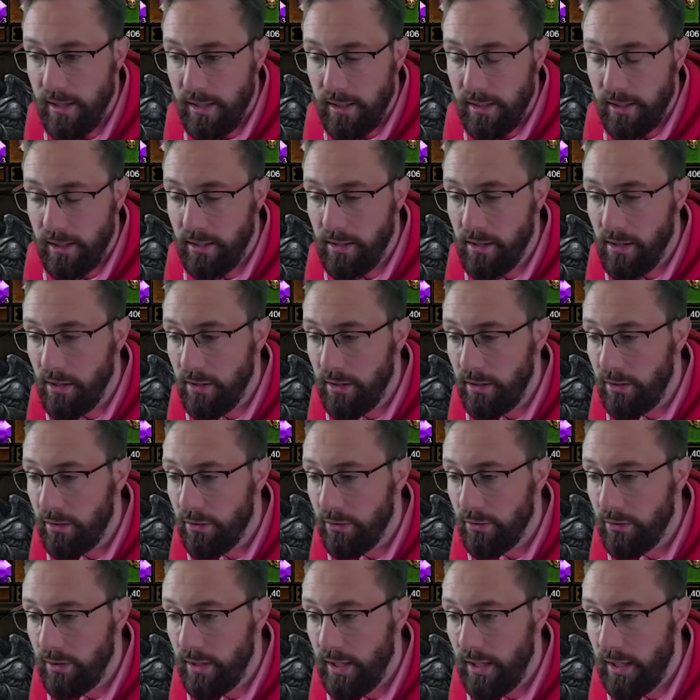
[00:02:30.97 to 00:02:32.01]
An
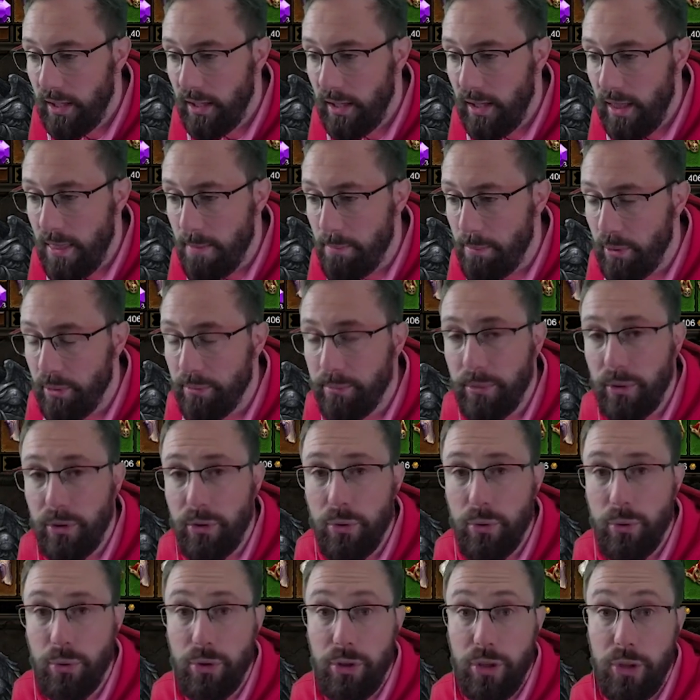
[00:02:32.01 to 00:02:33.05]
icon here in the bottom
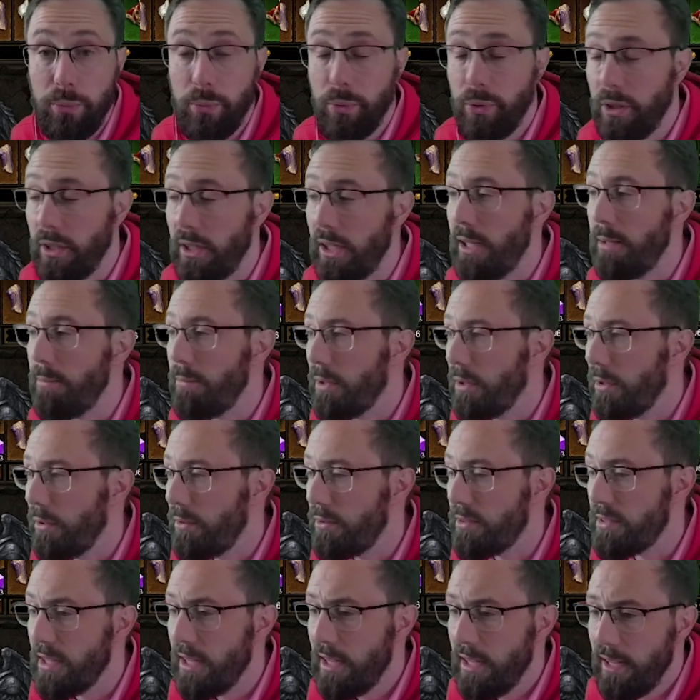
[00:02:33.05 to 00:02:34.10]
corner, you want to keep
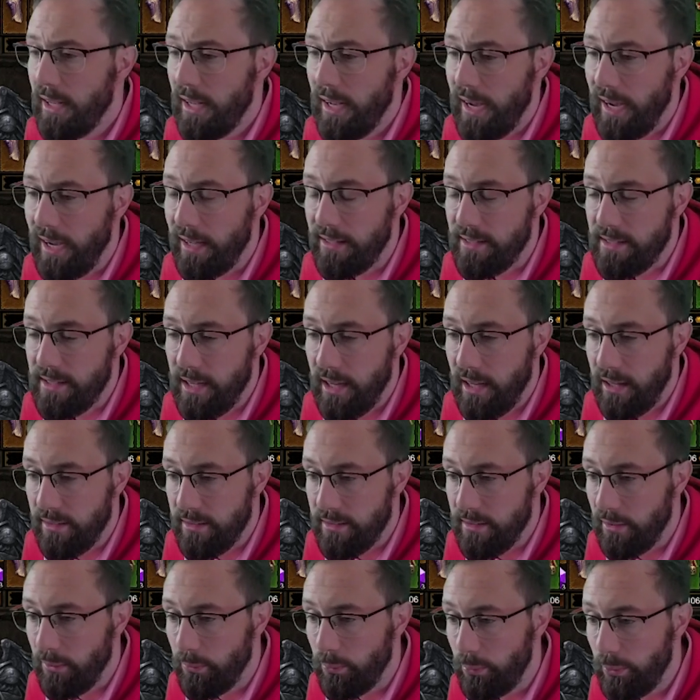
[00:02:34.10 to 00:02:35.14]
those at 10, so
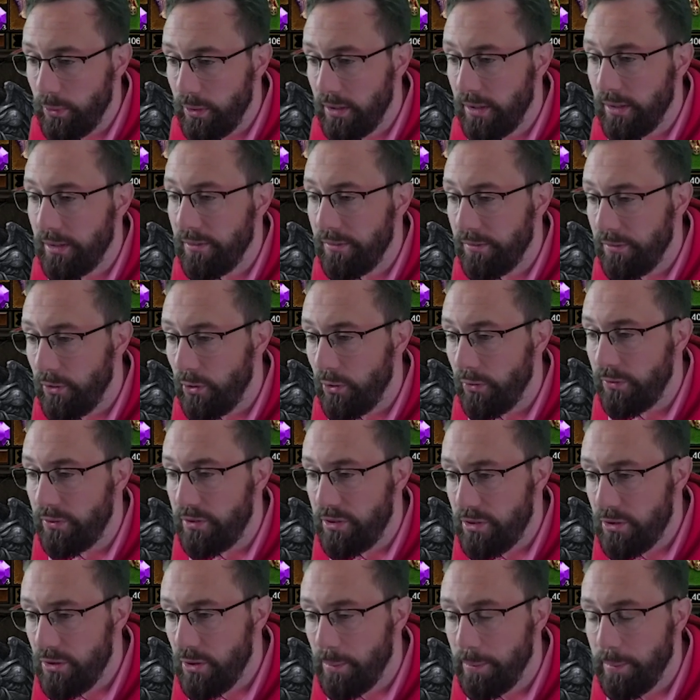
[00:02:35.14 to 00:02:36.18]
that will involve
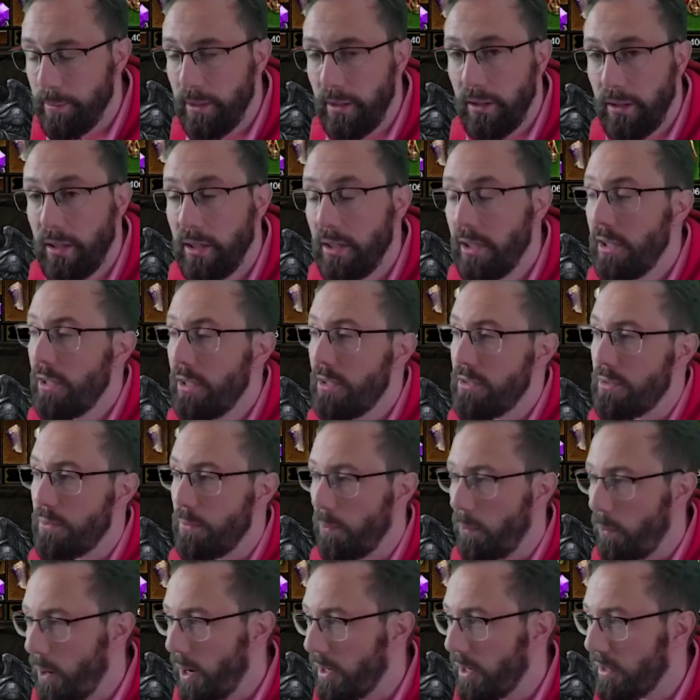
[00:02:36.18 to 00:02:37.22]
stopping to
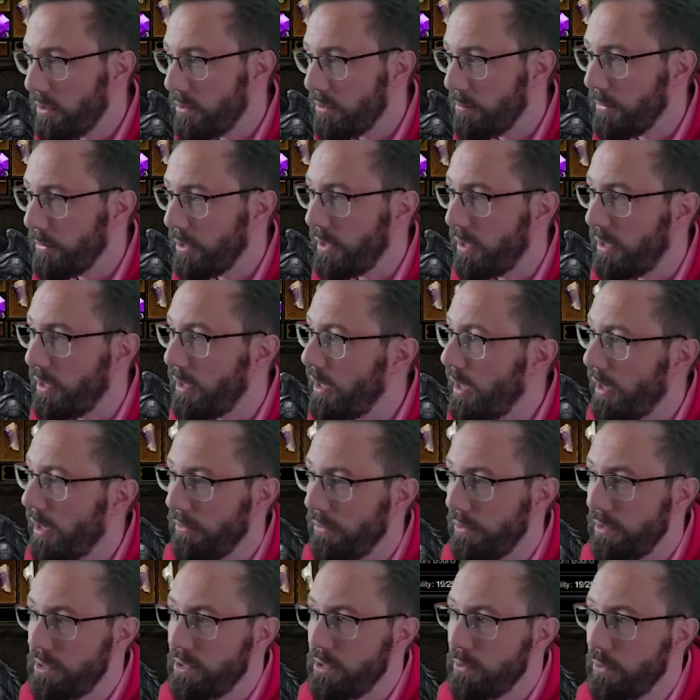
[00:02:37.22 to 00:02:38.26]
whack something
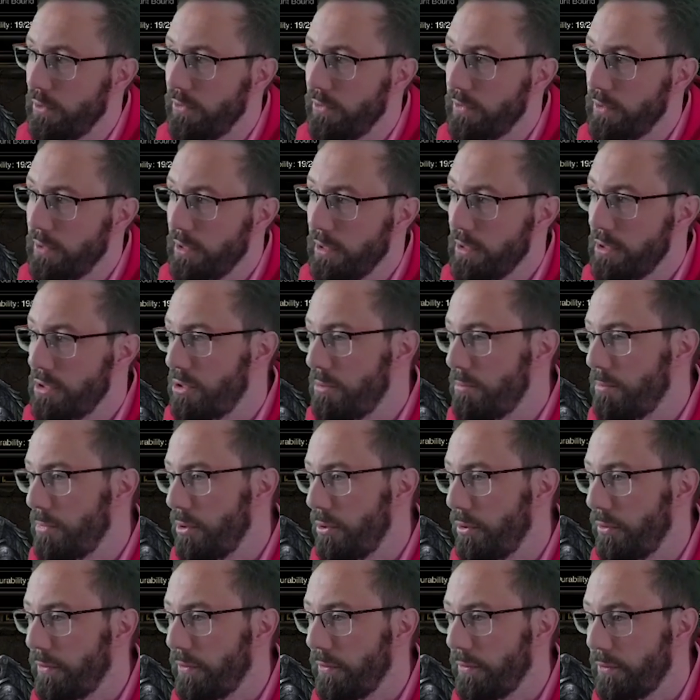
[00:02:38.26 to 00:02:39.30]
every so often as you
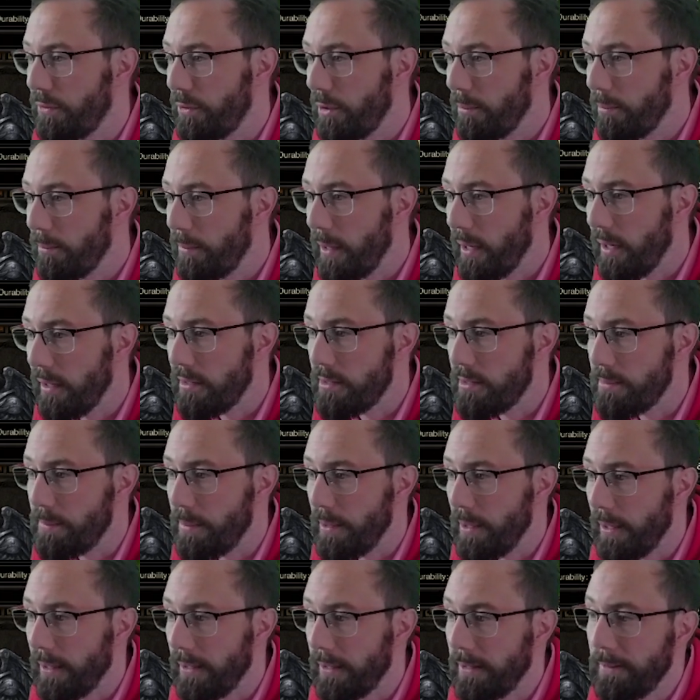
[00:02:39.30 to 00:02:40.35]
move from pack to
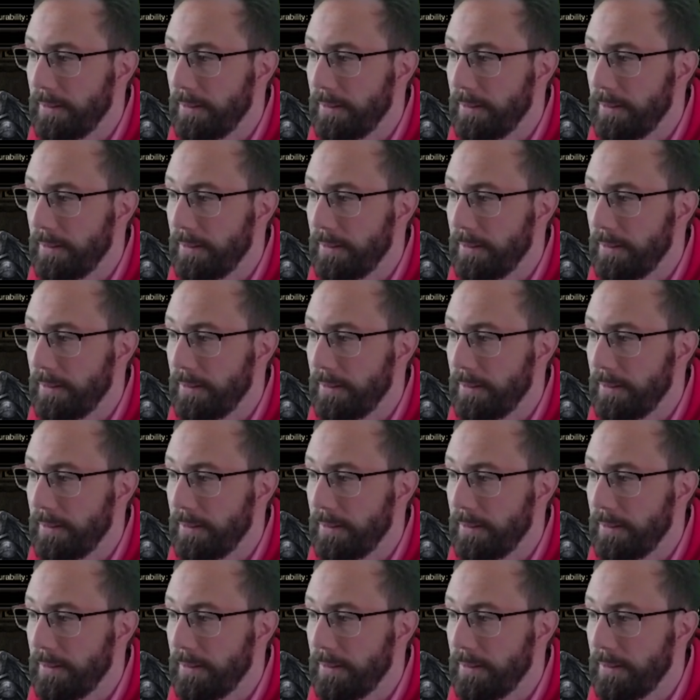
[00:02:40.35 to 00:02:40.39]
pack.